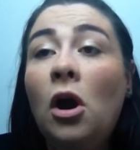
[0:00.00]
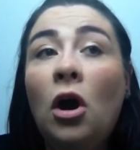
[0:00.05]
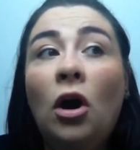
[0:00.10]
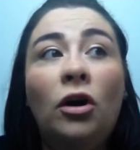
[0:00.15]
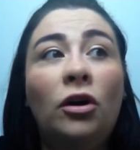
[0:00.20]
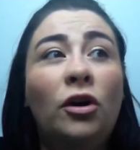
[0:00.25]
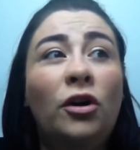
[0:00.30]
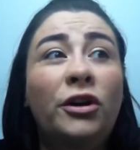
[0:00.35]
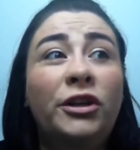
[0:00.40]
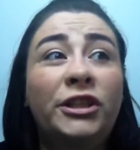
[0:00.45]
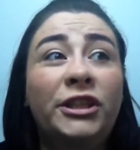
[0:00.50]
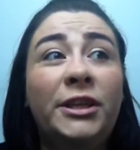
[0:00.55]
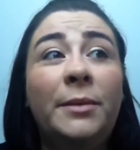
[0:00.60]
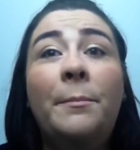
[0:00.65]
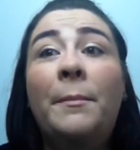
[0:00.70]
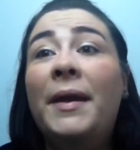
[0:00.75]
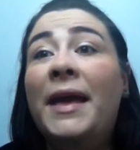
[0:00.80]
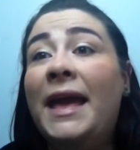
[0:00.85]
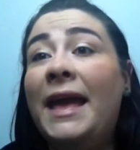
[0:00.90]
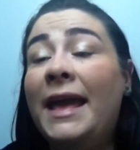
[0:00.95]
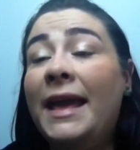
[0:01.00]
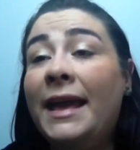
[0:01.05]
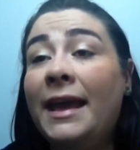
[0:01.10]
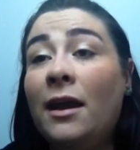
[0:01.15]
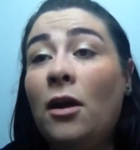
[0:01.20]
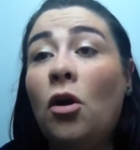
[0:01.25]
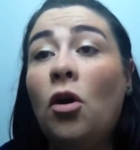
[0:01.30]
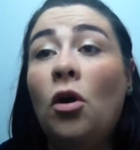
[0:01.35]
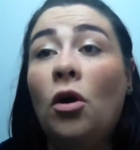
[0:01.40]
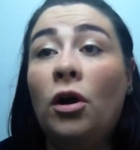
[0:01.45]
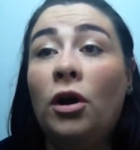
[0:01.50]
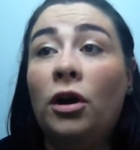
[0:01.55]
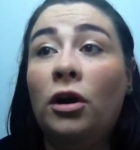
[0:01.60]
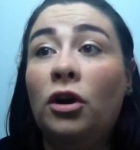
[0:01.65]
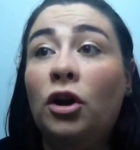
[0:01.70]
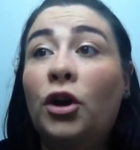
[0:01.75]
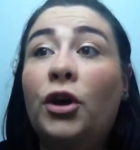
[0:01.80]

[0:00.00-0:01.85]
on how to bake or